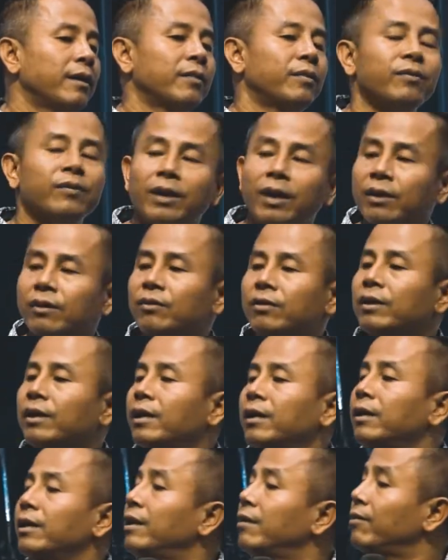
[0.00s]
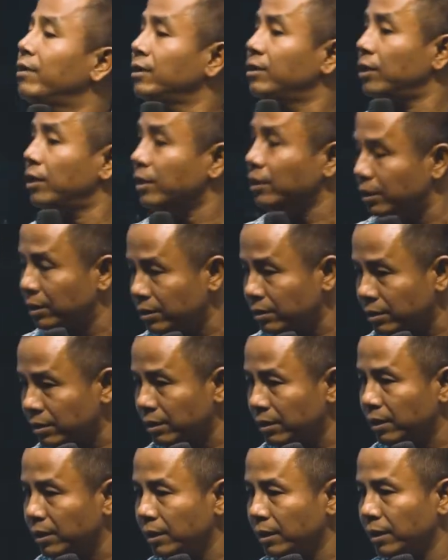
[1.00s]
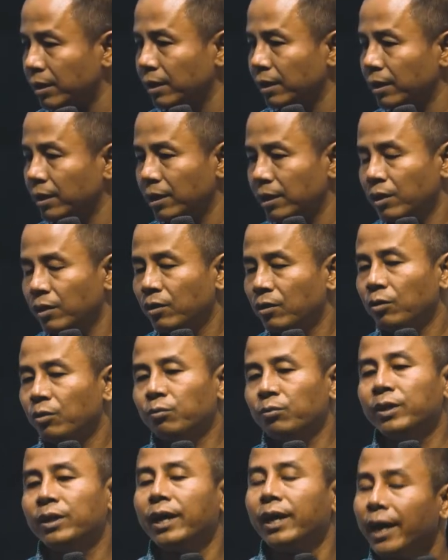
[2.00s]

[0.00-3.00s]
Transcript: 311 churches. We